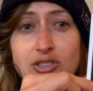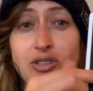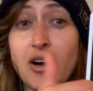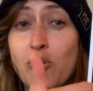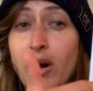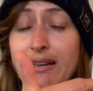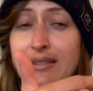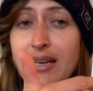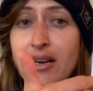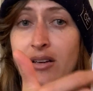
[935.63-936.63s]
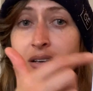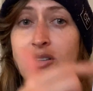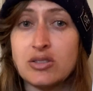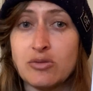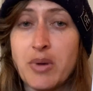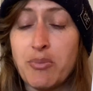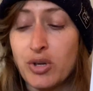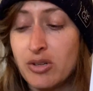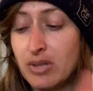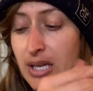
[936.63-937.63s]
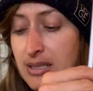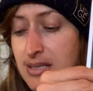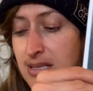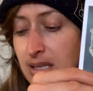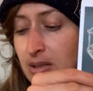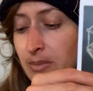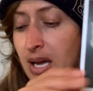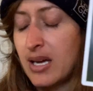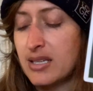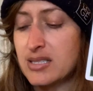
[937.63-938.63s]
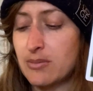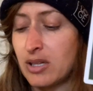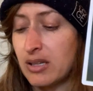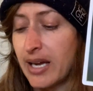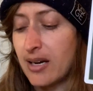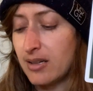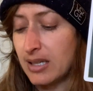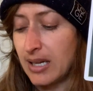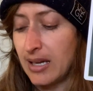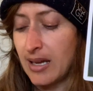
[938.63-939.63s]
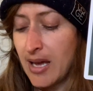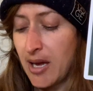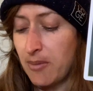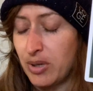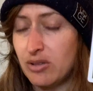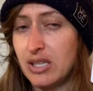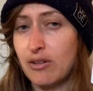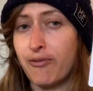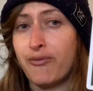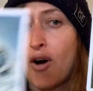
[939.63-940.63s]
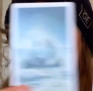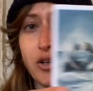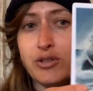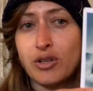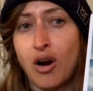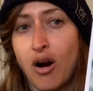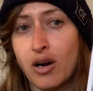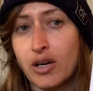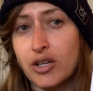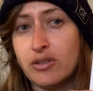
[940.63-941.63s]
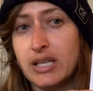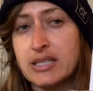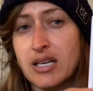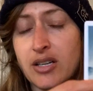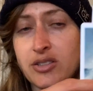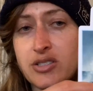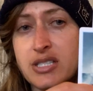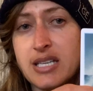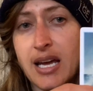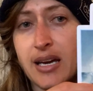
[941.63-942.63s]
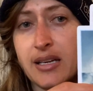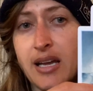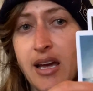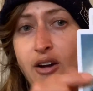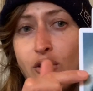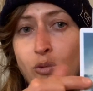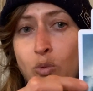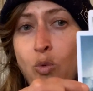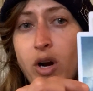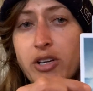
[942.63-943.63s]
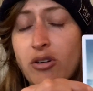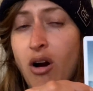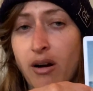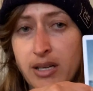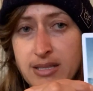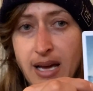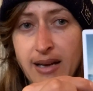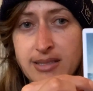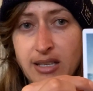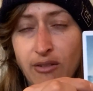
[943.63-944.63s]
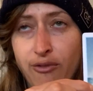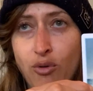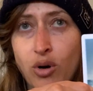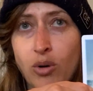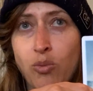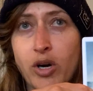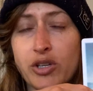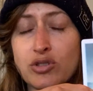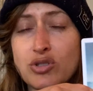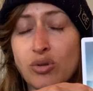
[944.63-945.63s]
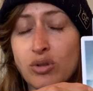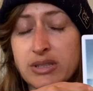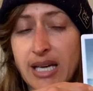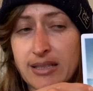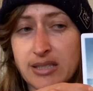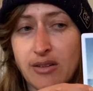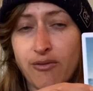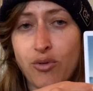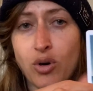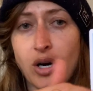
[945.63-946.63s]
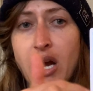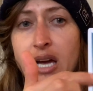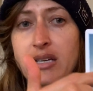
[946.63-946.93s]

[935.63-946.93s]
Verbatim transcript: You're not quite there because remember you need some, some clarity, but you need to follow your heart. You need to understand what your heart is asking for, what your soul is asking for.